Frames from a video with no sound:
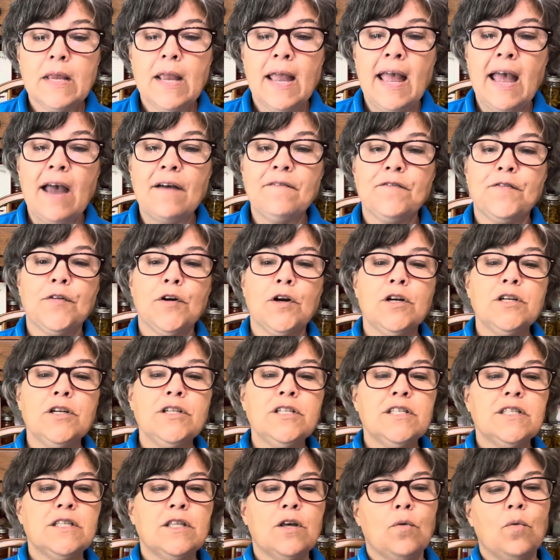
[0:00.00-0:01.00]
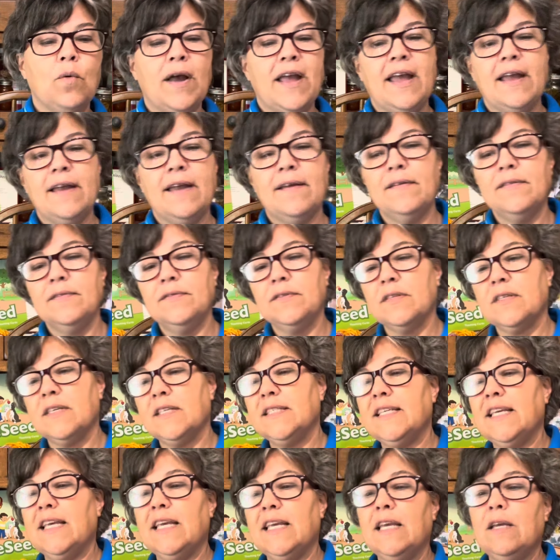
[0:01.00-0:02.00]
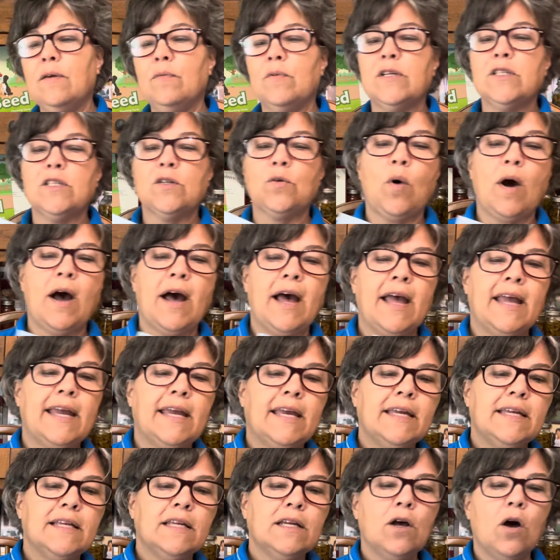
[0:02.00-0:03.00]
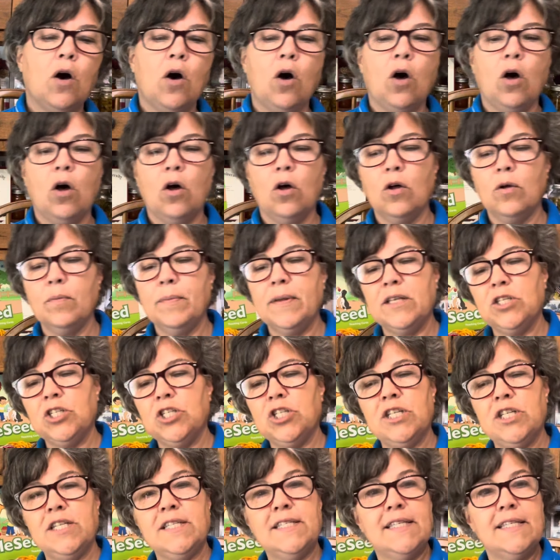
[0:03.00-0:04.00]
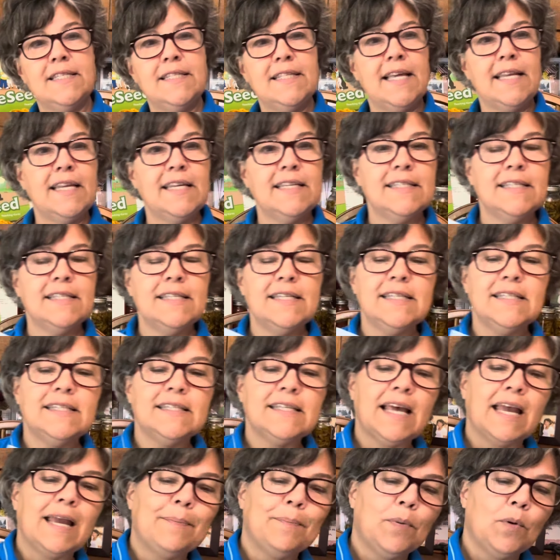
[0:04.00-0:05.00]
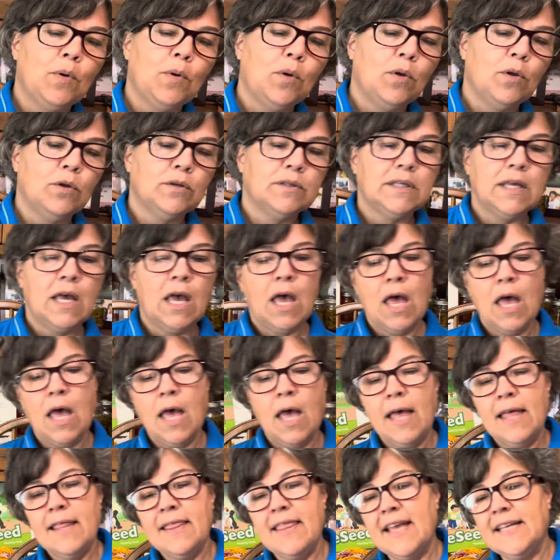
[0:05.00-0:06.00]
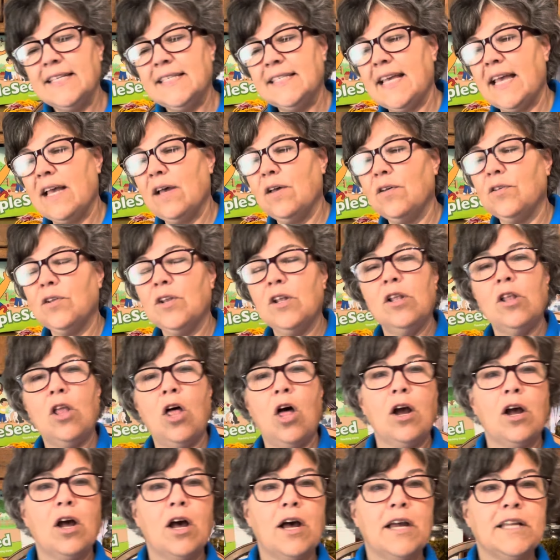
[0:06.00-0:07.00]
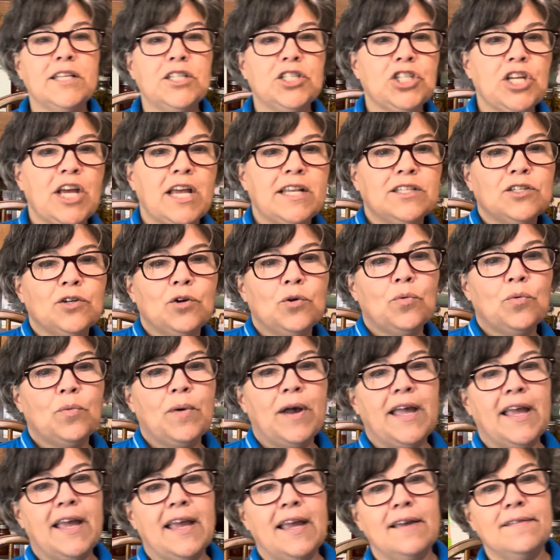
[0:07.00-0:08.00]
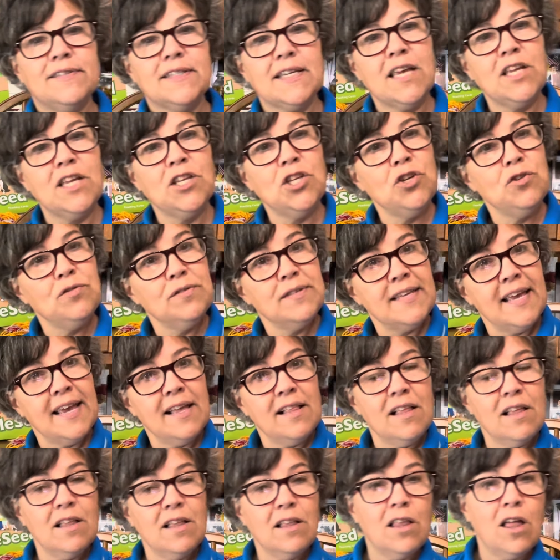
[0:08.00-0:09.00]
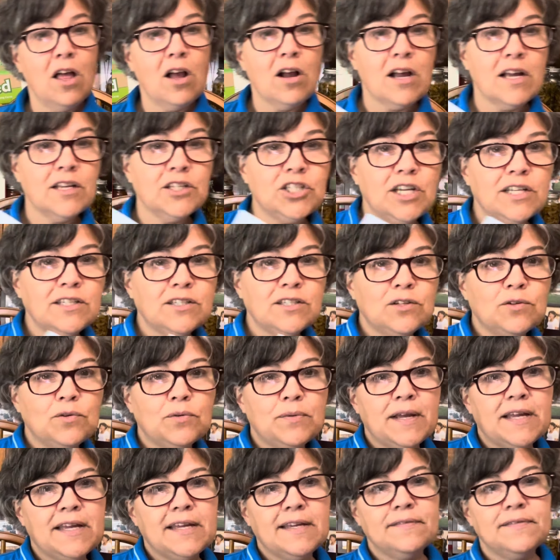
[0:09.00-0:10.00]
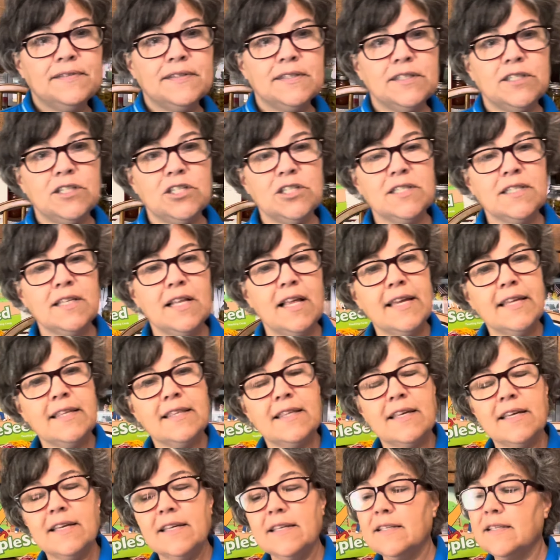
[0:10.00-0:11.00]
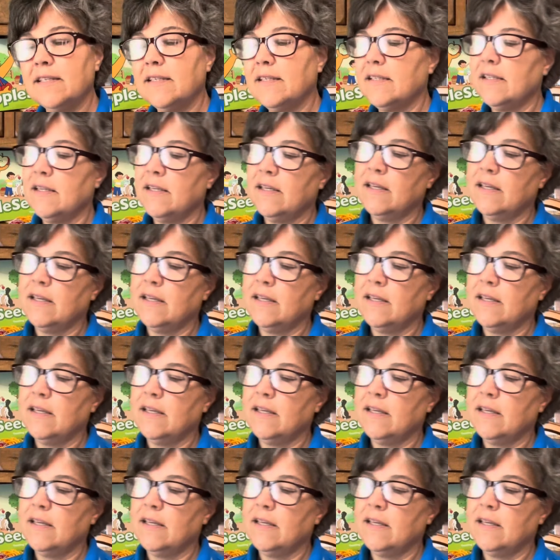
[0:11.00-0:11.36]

At first, the wave, the sea was quiet and calm, and Jesus and his disciples, they sailed along on gentle waves. Can you sail along on gentle waves just like this?